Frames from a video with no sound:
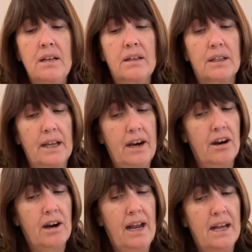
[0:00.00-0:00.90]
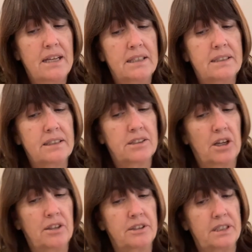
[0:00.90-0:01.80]
Claire has
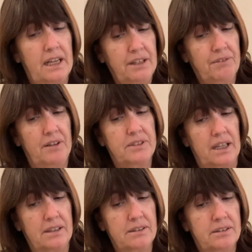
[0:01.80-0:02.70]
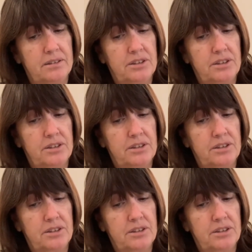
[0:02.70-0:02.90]
$6.85.